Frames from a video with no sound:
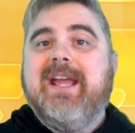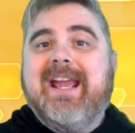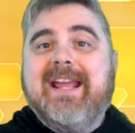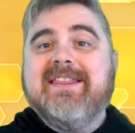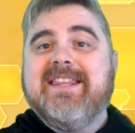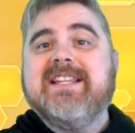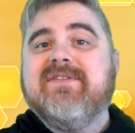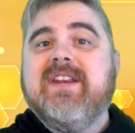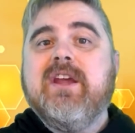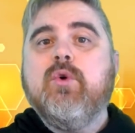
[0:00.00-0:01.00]
In this
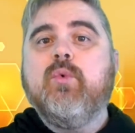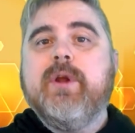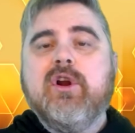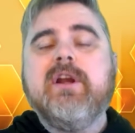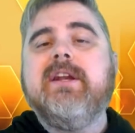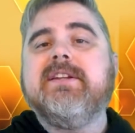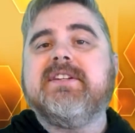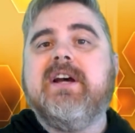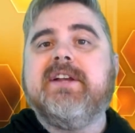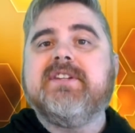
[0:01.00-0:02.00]
video, we are going to
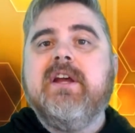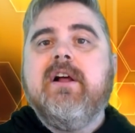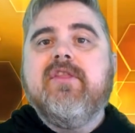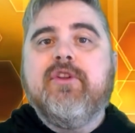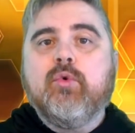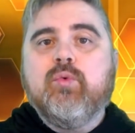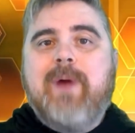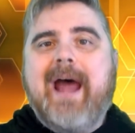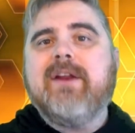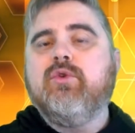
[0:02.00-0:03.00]
discuss the
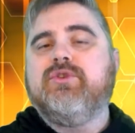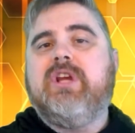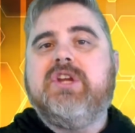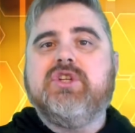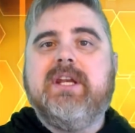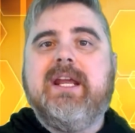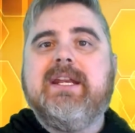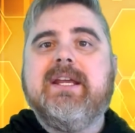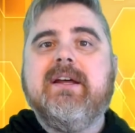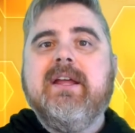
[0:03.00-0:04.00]
radical change in
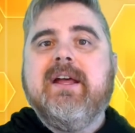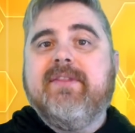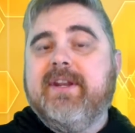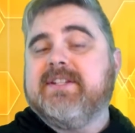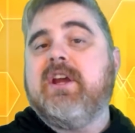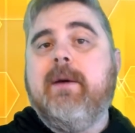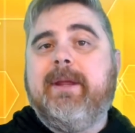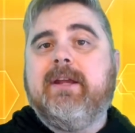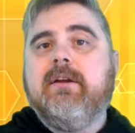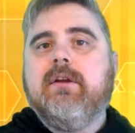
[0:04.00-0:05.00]
India that is
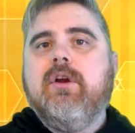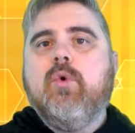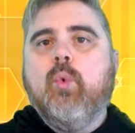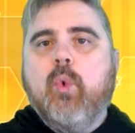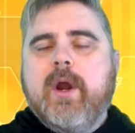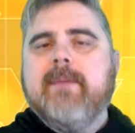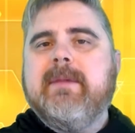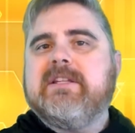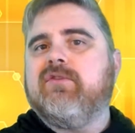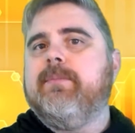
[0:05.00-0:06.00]
coming, what it
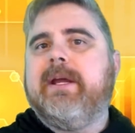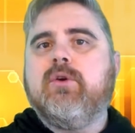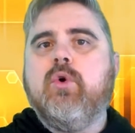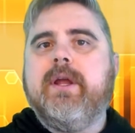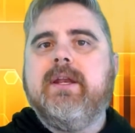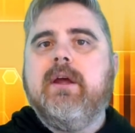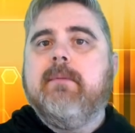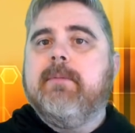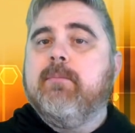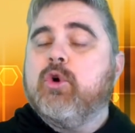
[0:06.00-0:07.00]
means for Bitcoin,
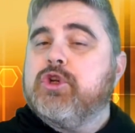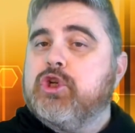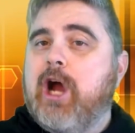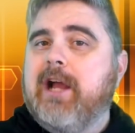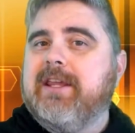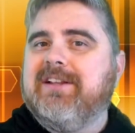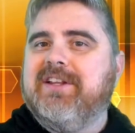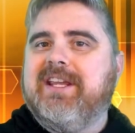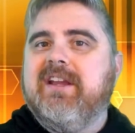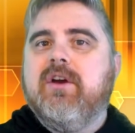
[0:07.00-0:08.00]
but more
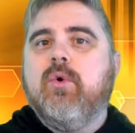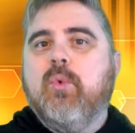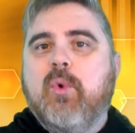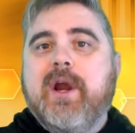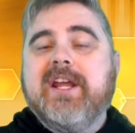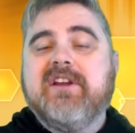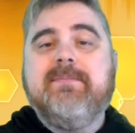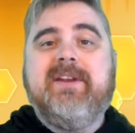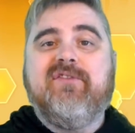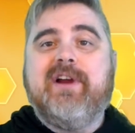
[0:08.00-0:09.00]
shockingly, what it could
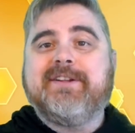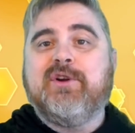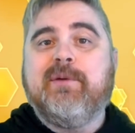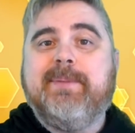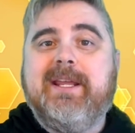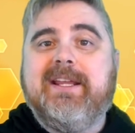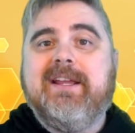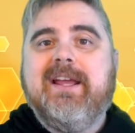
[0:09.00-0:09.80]
mean for XRP.